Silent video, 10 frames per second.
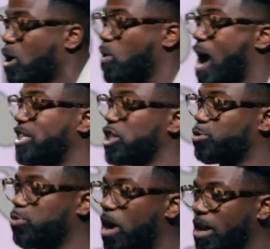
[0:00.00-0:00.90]
where I just
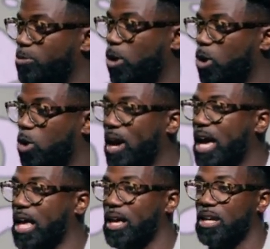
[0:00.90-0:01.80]
run in real
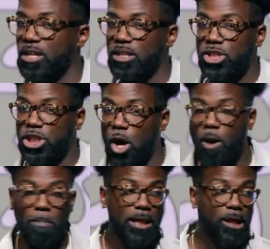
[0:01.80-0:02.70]
quick, show
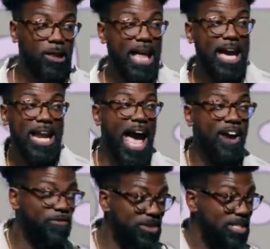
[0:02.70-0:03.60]
up a little late
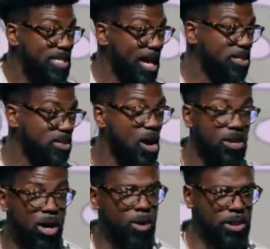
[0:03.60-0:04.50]
after the second song.
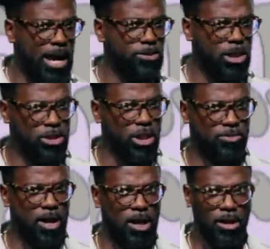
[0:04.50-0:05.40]
Y'all know what time church starts,
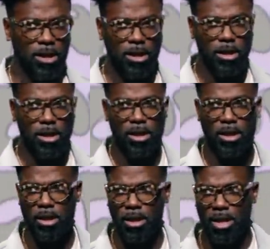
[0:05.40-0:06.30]
right?
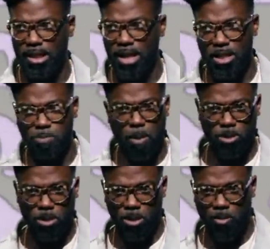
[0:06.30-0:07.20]
I think it's
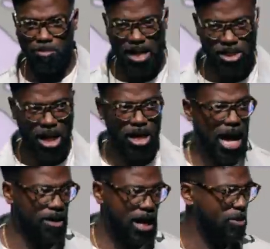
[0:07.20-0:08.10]
posted on the website. Check it
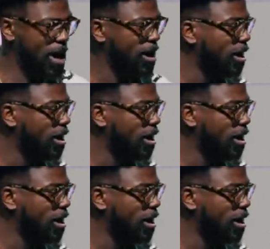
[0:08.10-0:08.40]
out. Anyway,